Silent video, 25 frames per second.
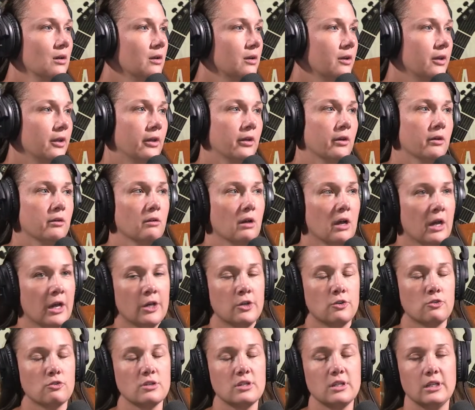you know,
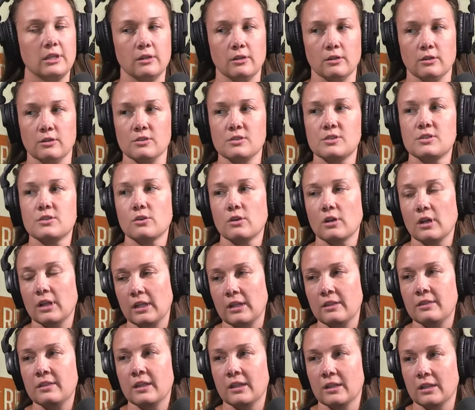100 deals or
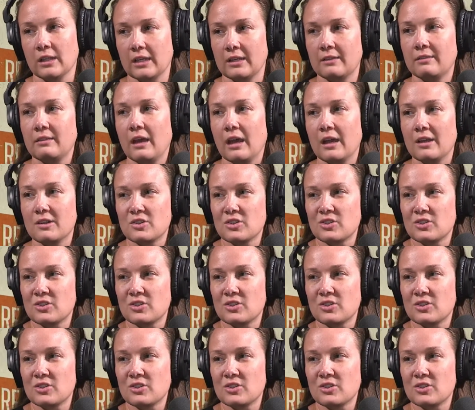anything like that,